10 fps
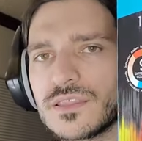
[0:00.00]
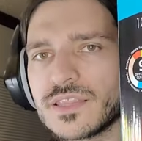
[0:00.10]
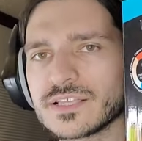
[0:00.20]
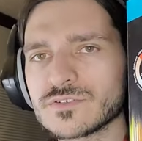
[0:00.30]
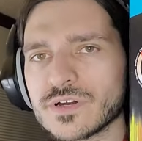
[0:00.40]

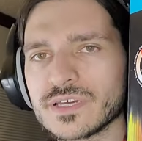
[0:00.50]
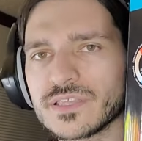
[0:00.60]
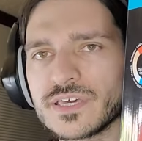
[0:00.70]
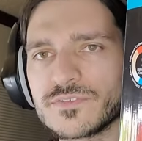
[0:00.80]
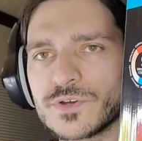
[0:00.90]
that's right,
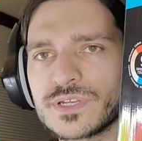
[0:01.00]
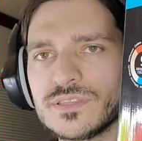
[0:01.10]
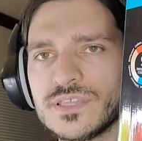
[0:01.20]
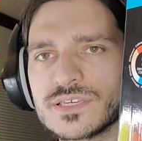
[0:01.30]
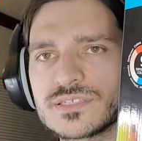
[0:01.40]
they have
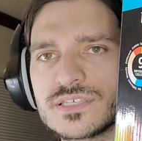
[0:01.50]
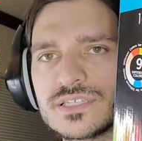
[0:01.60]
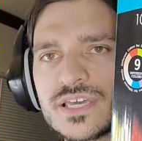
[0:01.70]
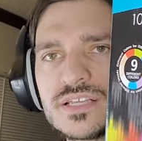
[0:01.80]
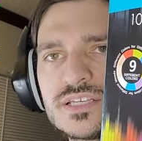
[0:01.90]
created this, the
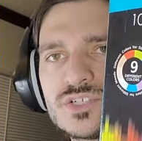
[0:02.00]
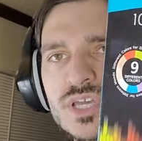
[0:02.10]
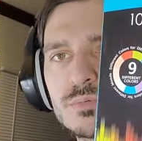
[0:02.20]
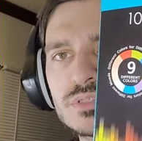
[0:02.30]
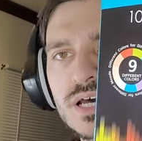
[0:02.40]
10-inch
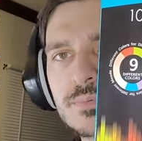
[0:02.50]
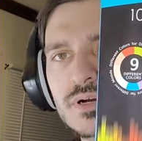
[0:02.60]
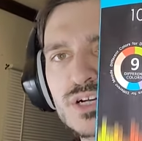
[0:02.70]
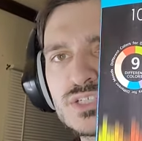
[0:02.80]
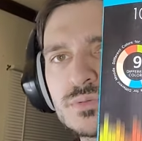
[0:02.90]
tabletop
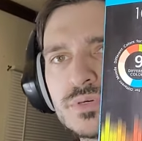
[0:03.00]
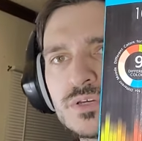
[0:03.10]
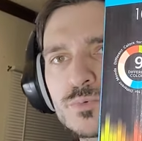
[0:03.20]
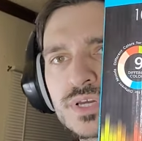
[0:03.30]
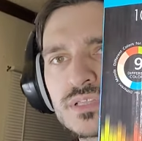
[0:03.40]

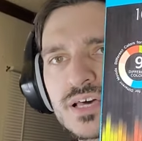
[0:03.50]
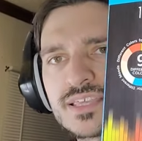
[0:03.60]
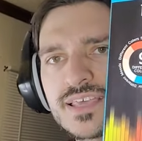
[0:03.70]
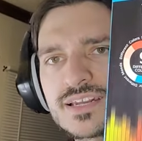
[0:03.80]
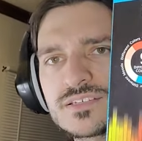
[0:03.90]
RGB ring
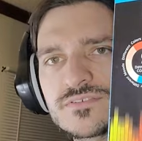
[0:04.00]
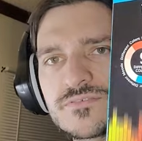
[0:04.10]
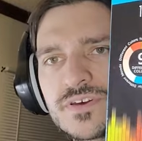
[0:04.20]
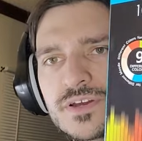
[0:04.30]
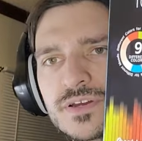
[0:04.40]
light. That is a
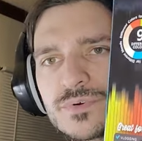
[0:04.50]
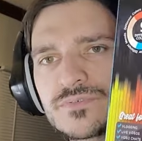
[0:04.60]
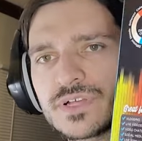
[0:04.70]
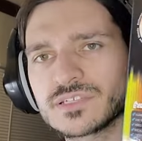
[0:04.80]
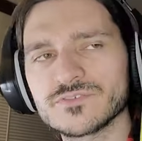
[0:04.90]
very
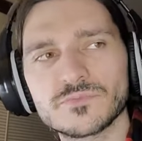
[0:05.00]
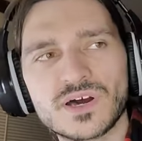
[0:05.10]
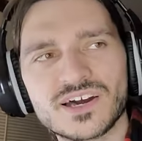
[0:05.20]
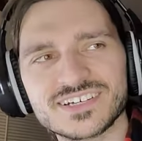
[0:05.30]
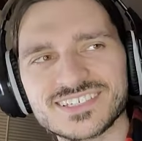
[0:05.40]
reflective
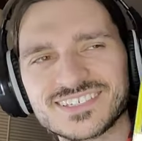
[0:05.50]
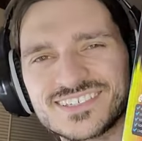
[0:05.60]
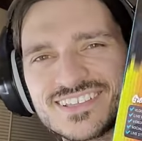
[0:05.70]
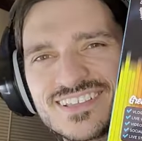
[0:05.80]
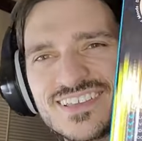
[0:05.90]

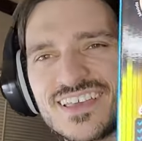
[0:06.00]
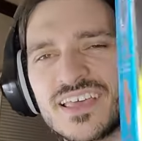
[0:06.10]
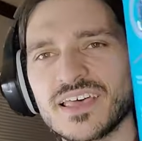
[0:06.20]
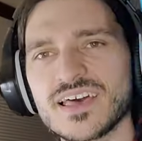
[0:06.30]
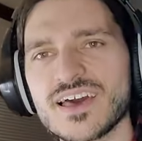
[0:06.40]
box.
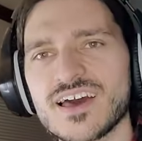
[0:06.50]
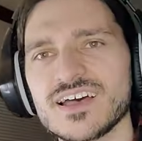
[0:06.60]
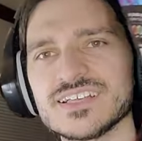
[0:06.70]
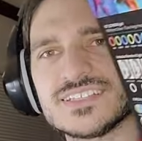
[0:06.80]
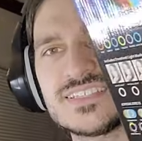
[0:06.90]

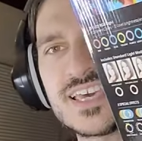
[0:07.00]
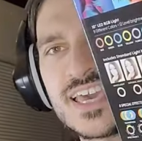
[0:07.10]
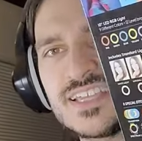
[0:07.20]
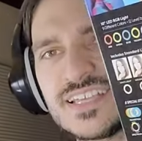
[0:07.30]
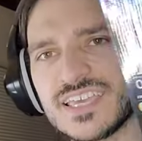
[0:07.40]

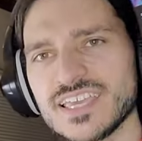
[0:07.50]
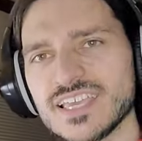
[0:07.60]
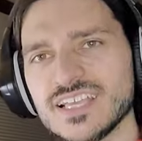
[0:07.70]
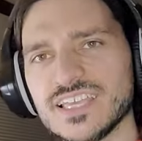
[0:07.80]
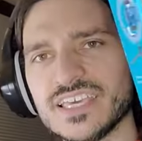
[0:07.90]

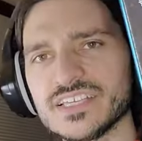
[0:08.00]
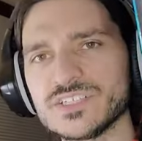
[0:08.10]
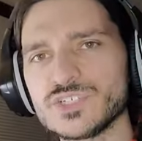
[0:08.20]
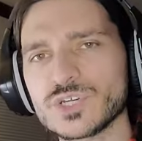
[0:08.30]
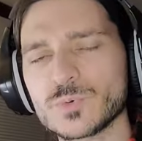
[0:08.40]

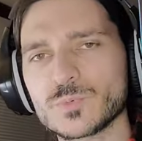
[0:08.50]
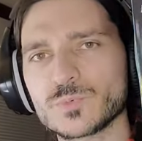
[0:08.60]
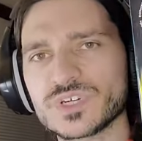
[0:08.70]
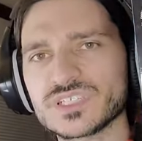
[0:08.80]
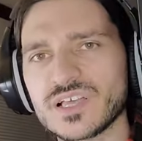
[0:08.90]
10-inch
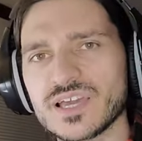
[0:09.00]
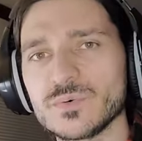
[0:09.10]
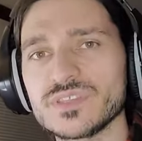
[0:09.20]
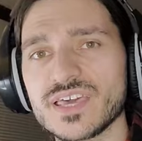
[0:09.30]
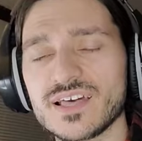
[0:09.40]
ring light
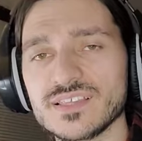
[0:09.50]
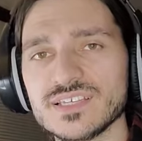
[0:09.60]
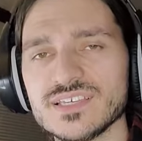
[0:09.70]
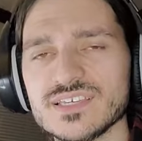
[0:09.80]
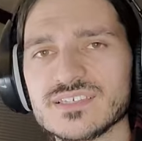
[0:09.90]
with
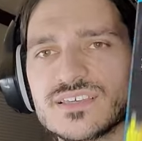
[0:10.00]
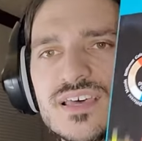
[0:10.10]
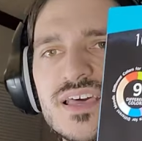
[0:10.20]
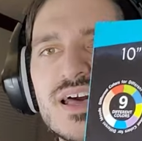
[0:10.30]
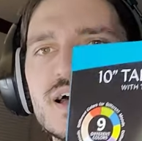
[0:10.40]
LEDs.
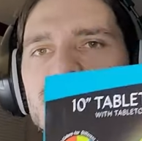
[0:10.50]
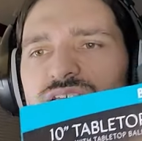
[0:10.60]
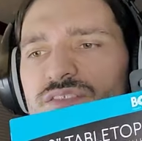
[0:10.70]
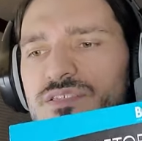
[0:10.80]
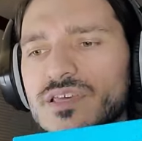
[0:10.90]
I
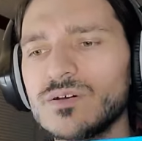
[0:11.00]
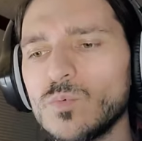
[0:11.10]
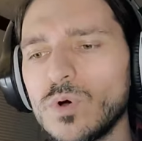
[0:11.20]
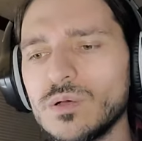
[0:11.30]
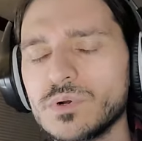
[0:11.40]
saw this at
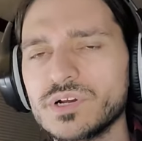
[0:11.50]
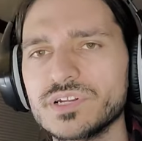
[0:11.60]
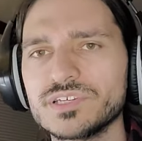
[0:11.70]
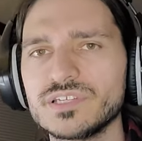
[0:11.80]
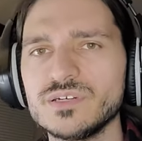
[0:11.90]

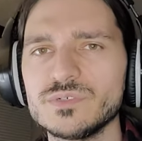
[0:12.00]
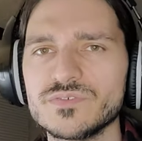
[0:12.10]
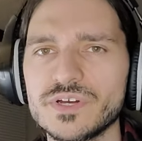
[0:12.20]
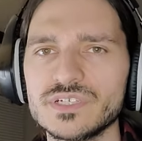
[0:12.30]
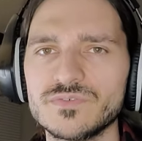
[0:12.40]
Walmart, and it was
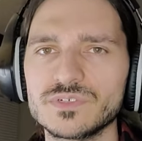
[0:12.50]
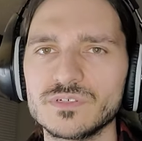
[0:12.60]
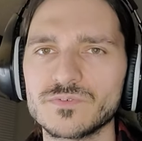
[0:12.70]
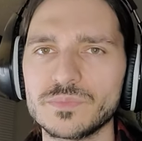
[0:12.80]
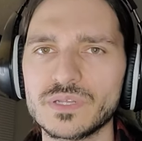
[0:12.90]
very
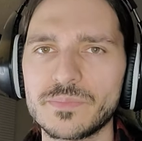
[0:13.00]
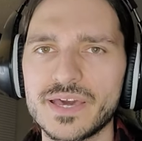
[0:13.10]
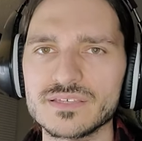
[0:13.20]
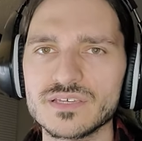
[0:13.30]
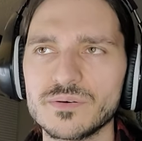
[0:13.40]
difficult for me to
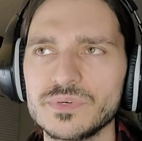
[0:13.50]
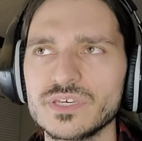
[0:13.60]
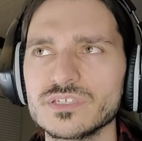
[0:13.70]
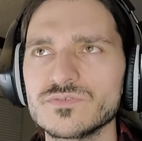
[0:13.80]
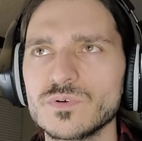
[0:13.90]
pass up
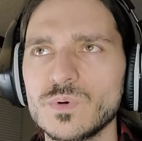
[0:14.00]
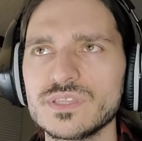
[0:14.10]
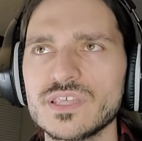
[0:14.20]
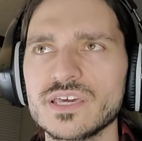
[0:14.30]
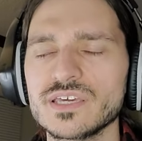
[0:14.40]
because, for
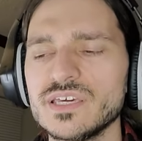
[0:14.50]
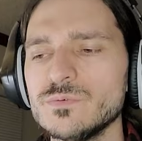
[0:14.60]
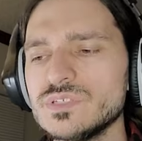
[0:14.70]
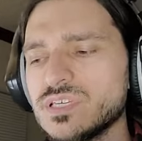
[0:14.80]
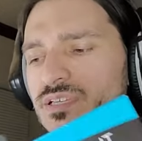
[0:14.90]
one thing, it
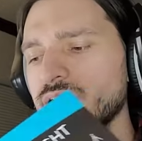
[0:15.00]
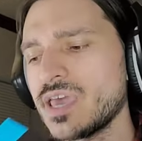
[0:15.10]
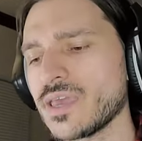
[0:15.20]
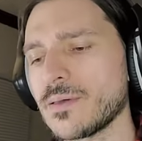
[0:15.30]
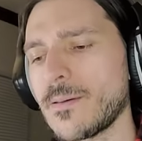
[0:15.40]
was in
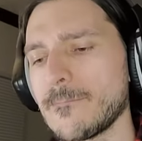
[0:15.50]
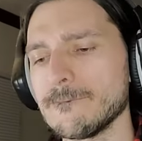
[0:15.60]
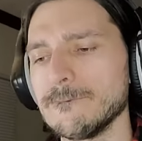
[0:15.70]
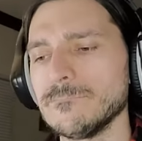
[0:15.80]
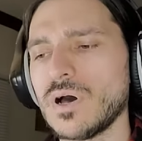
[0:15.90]
a
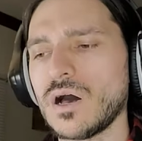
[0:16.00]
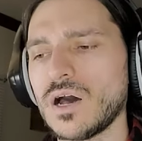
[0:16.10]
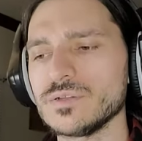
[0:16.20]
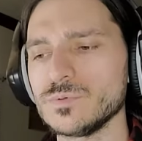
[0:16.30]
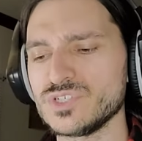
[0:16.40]

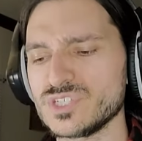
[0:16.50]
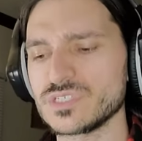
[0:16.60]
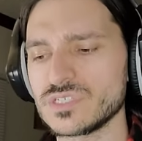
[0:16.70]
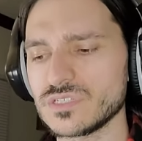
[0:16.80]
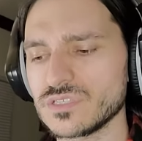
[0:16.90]
mod, which
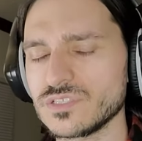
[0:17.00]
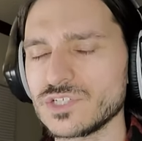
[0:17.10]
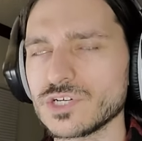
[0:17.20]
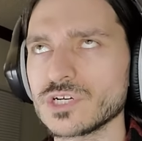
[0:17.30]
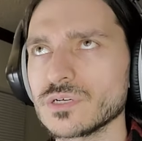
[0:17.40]
is a
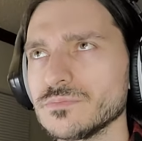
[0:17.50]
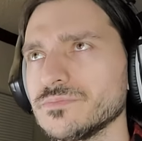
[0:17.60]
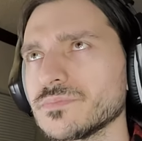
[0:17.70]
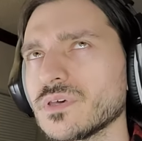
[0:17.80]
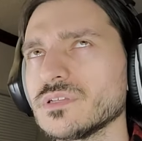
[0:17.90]
term,
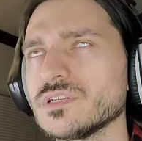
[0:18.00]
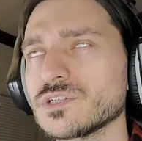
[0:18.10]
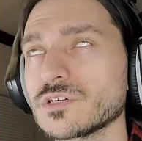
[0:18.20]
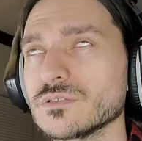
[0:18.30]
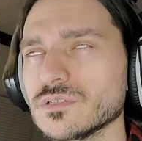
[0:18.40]
an
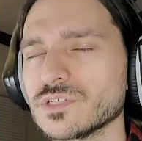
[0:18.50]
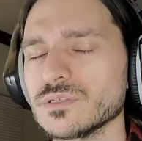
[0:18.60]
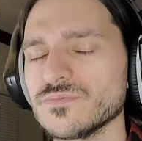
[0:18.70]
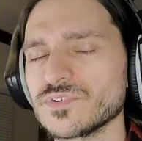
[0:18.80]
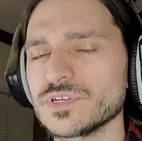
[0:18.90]
internal
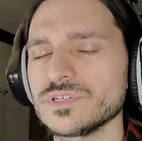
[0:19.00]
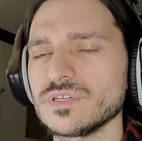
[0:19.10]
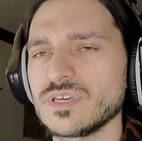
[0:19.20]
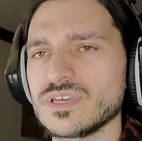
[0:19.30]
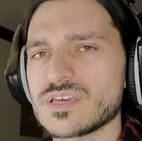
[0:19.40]
term for
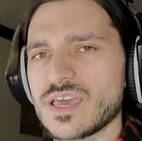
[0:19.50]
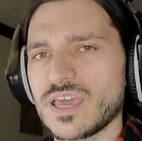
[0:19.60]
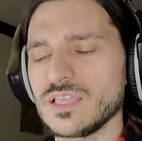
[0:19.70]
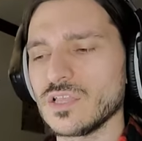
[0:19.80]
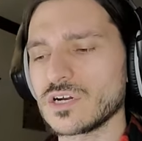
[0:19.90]

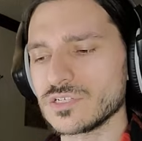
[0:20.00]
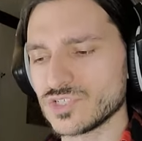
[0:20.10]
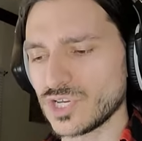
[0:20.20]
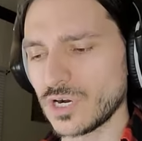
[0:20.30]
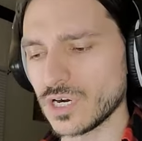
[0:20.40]
a
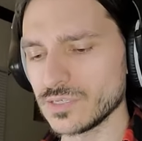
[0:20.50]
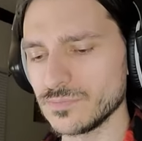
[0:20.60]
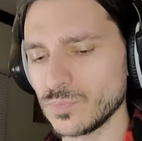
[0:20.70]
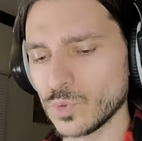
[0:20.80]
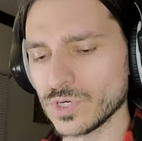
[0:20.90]
large
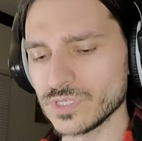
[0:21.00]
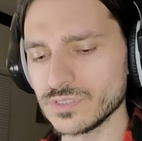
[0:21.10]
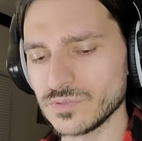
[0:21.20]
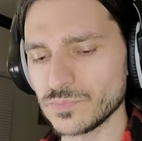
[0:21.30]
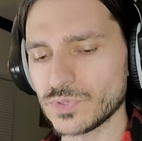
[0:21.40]

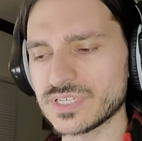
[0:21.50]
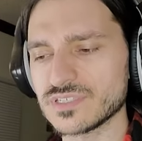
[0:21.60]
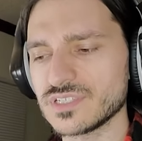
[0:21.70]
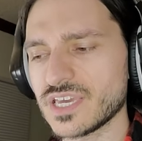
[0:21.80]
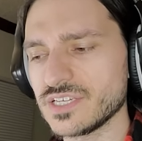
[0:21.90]
cardboard
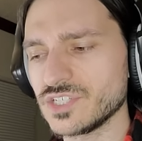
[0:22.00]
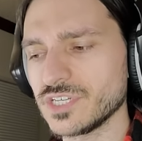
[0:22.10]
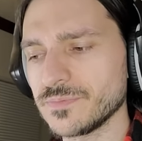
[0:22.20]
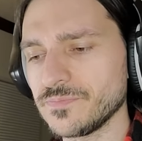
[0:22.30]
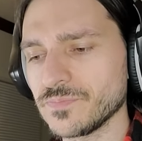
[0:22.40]

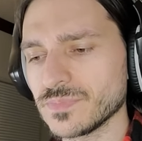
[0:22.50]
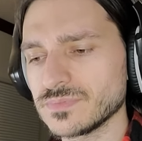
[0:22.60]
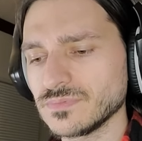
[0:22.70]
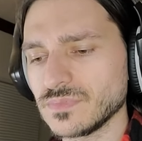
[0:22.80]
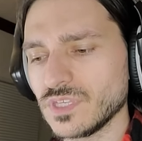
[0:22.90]
presentation
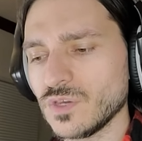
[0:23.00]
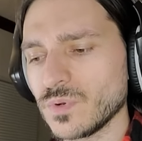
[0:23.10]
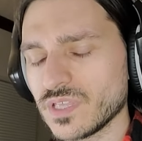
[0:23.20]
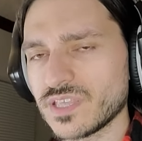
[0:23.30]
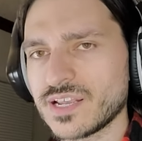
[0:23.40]

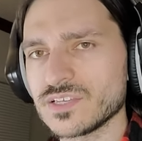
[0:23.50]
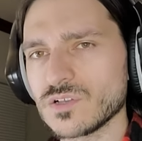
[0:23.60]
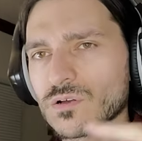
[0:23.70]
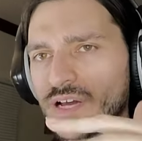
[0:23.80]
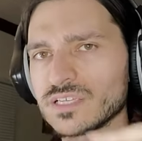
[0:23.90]
unit that has
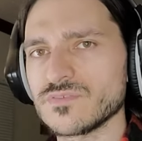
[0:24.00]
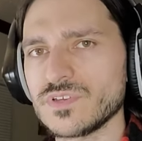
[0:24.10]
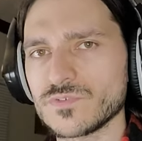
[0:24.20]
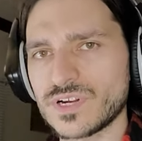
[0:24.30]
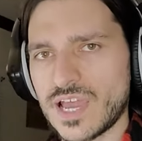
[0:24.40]
all kinds of
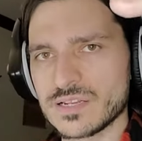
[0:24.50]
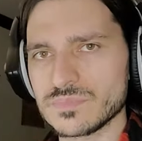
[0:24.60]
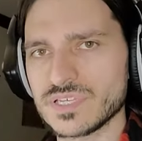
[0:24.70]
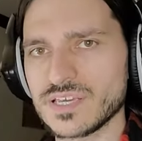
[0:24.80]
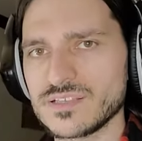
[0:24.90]
different
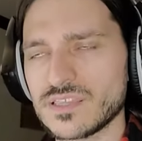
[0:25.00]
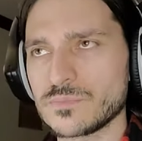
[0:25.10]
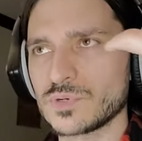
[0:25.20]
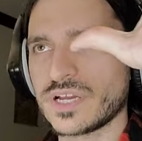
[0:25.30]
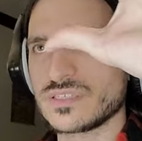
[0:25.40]
items in it, and the
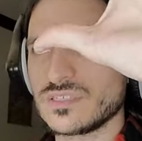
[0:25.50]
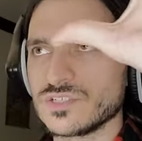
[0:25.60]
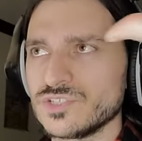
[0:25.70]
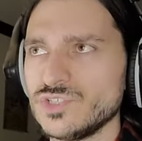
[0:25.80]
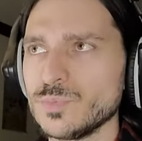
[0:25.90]
prices
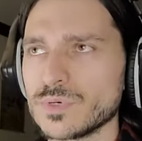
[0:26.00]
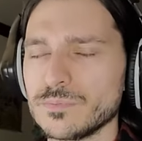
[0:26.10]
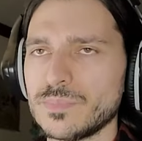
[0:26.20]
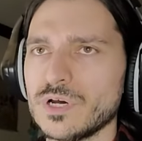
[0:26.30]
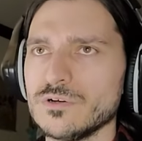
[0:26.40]
are
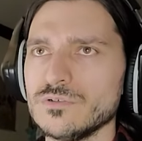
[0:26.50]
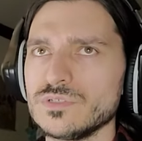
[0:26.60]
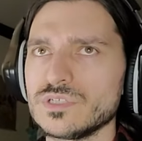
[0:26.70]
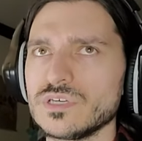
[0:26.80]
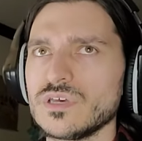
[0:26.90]

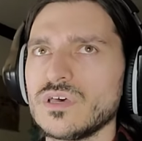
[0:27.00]
superimposed